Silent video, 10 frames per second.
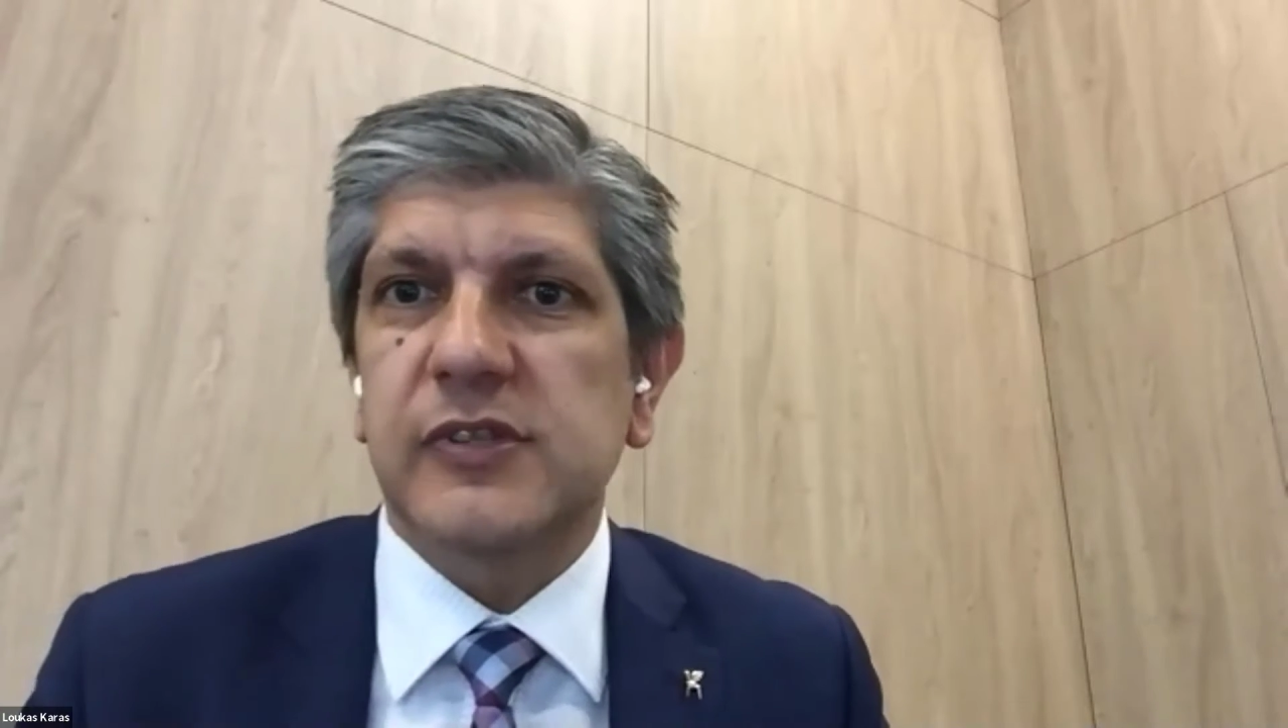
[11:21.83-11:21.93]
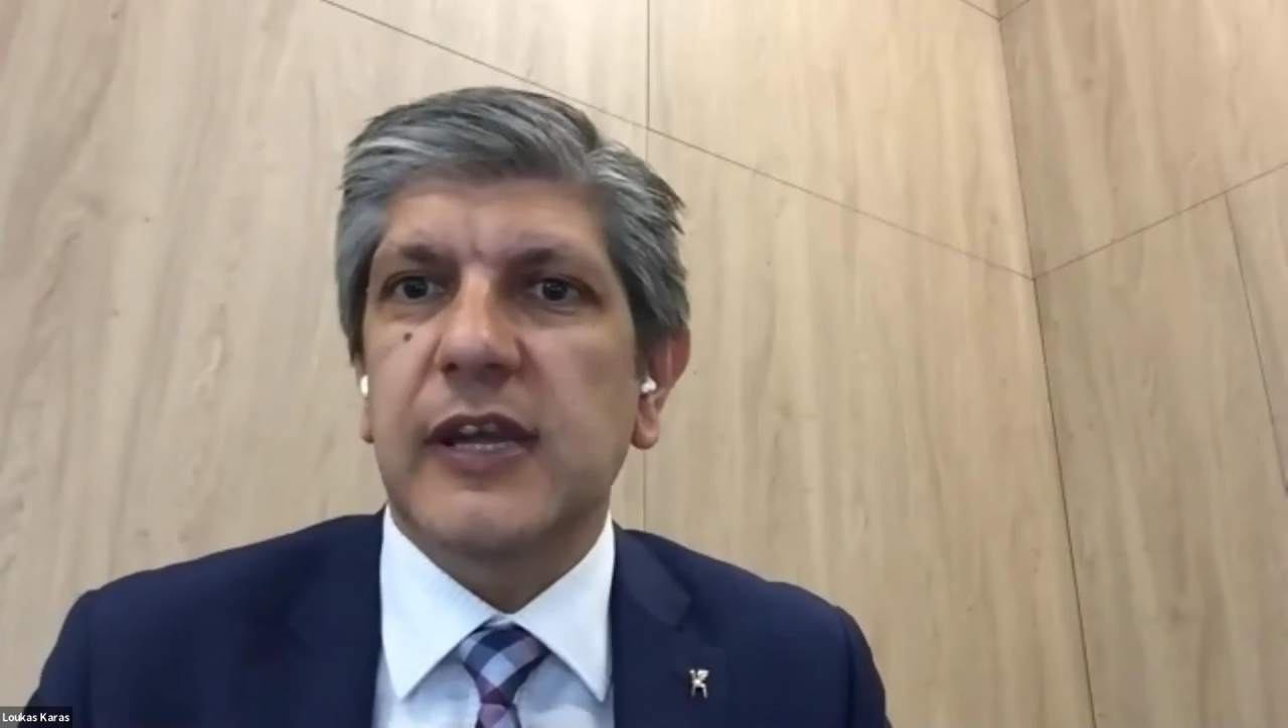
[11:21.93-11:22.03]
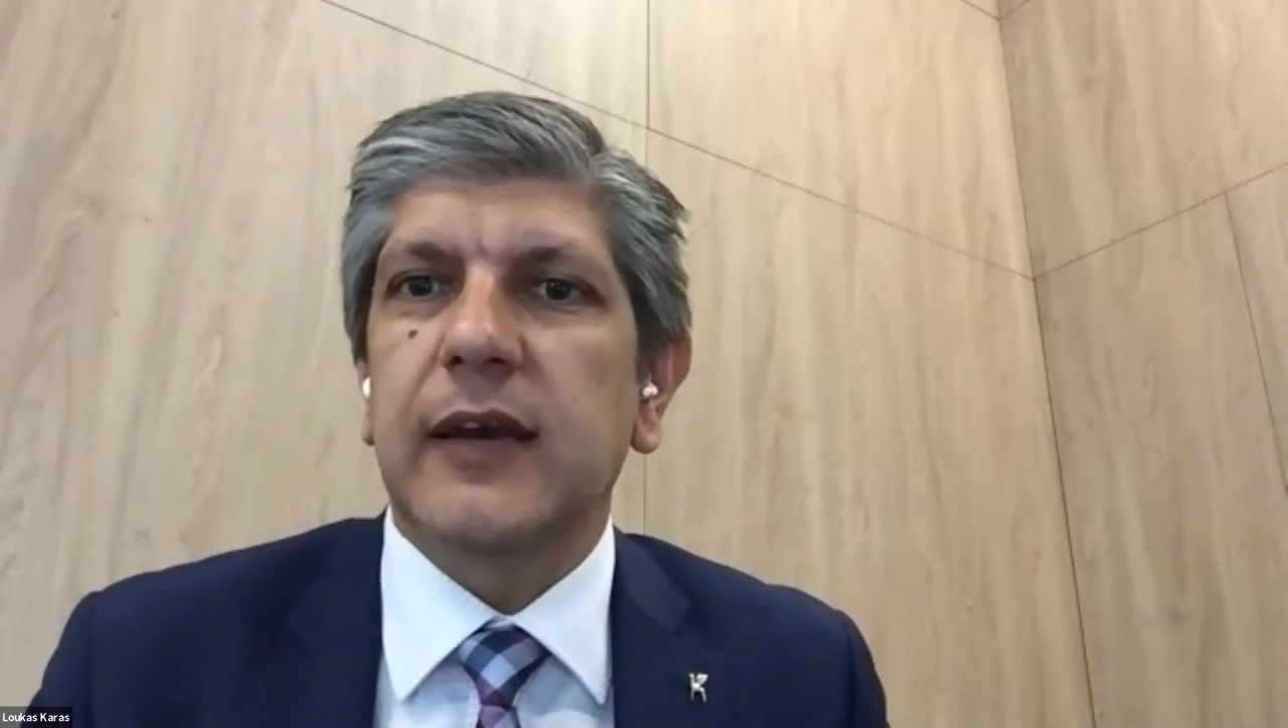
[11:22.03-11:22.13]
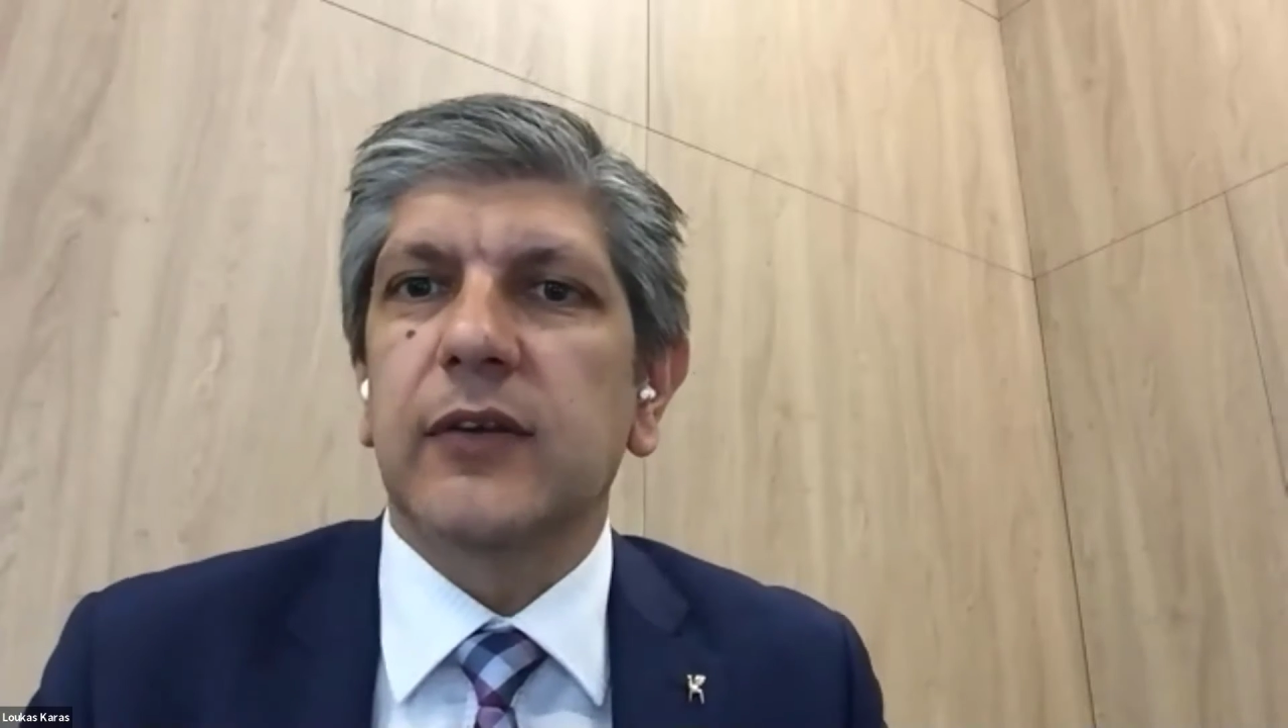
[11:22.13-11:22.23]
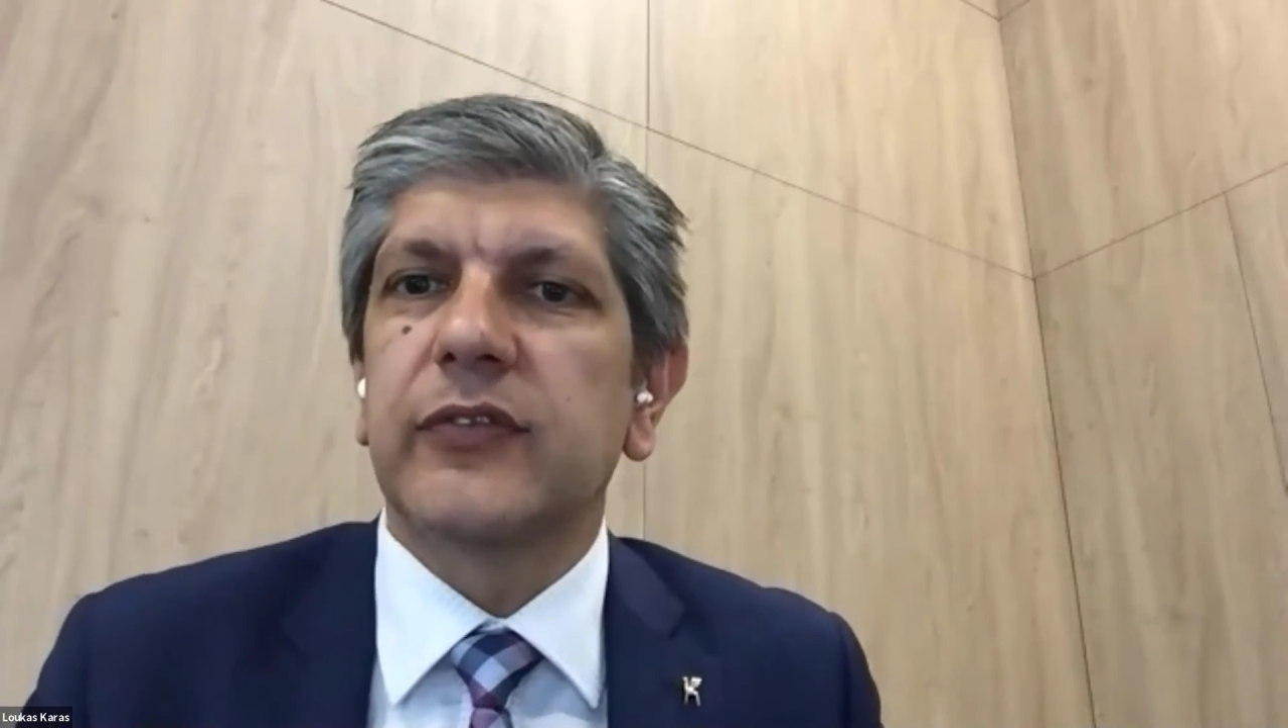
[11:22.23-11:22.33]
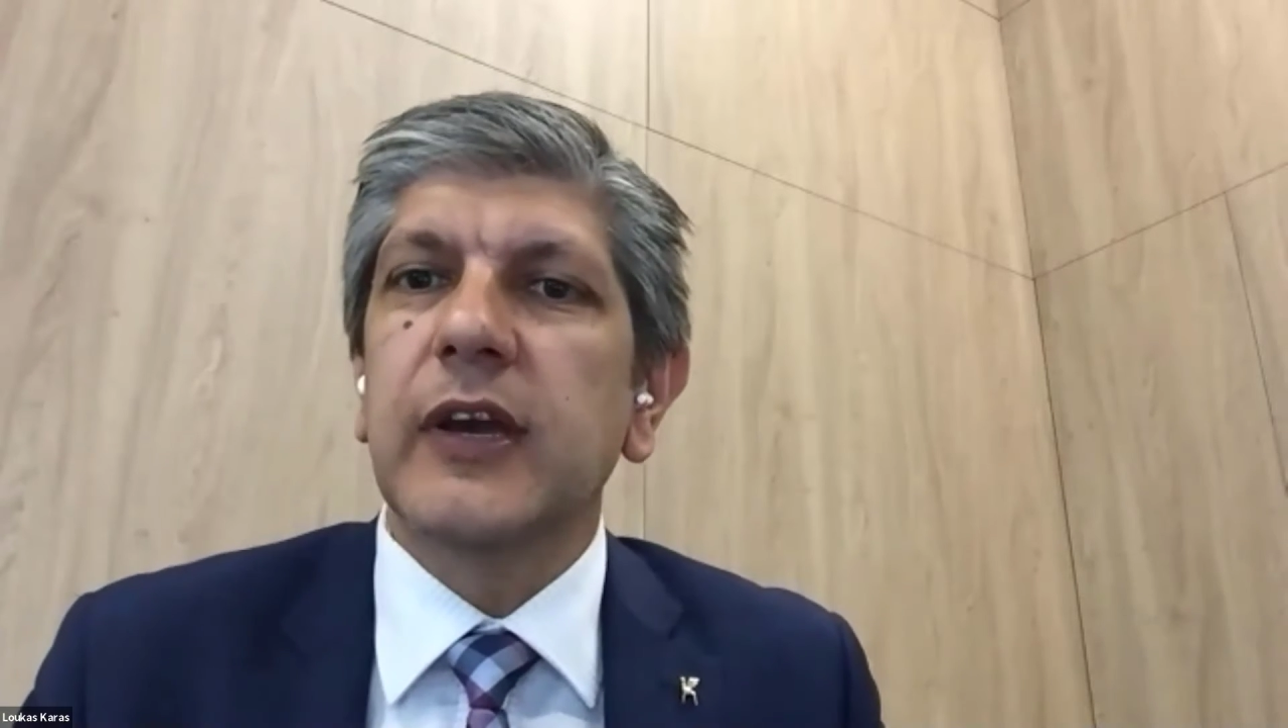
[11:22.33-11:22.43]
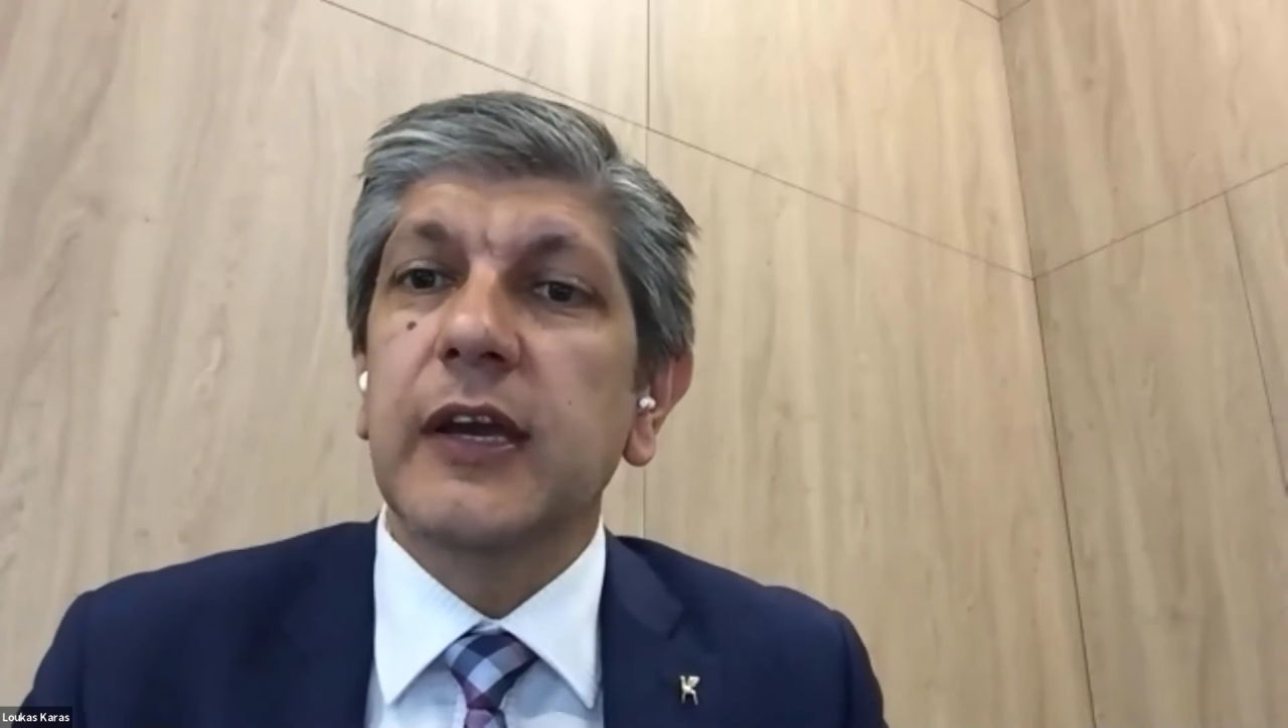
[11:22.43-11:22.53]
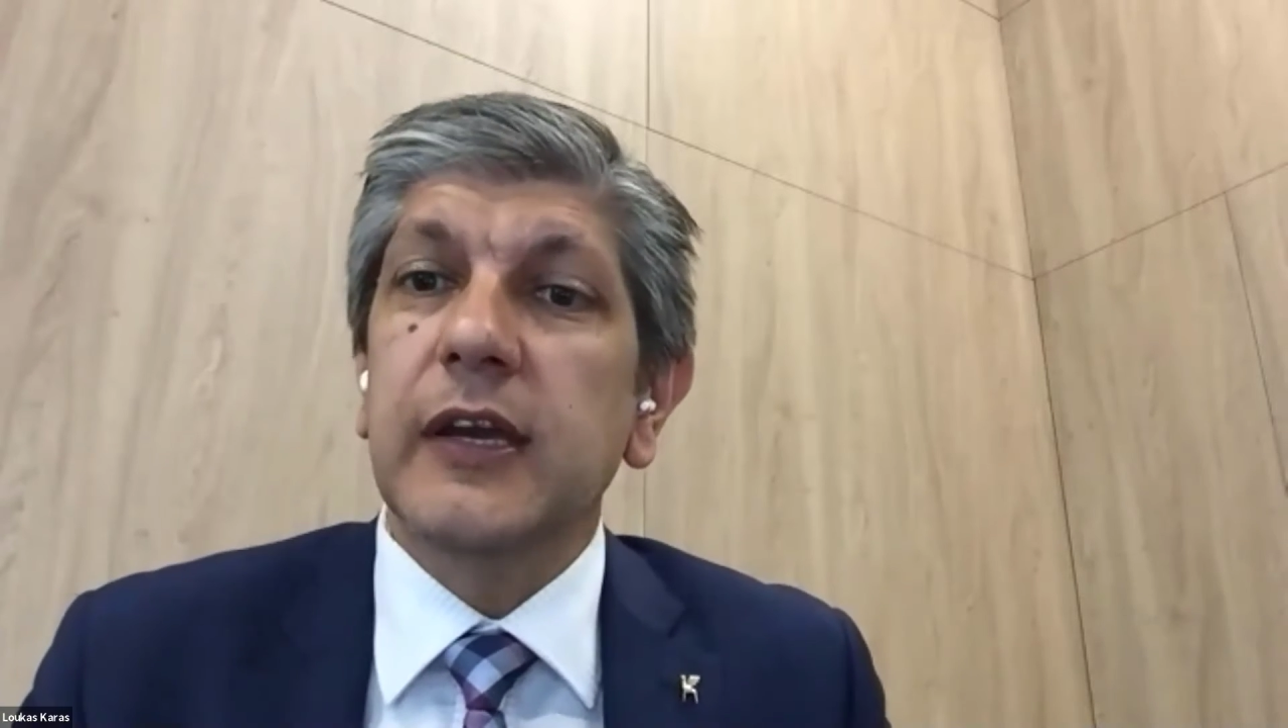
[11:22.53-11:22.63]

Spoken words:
sales,